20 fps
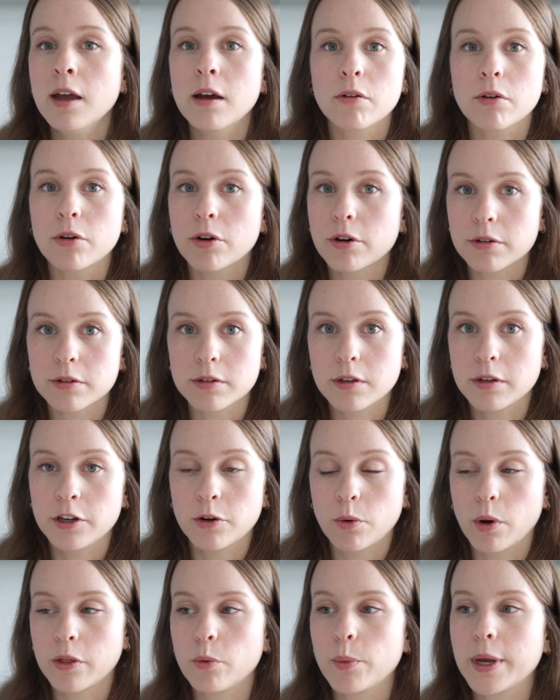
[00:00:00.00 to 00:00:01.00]
or
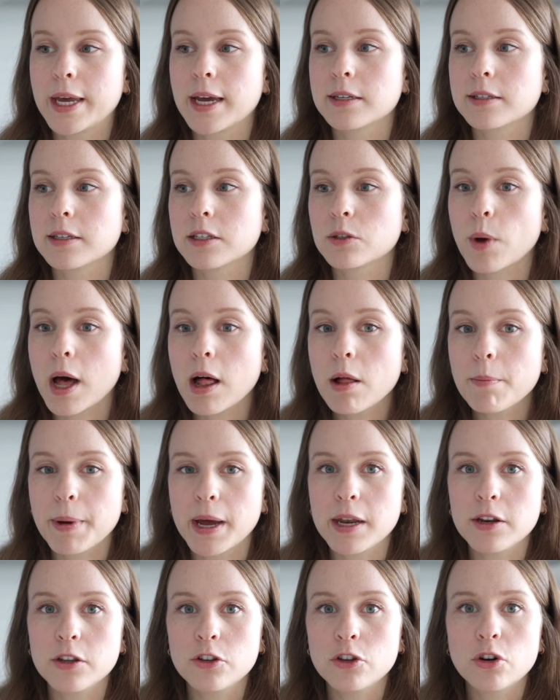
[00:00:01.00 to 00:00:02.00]
on the weekends as well,
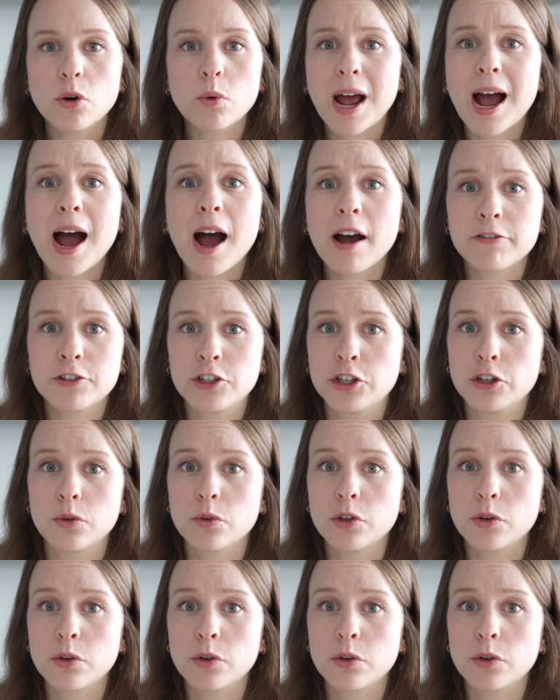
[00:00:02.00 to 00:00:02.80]
but you don't have to.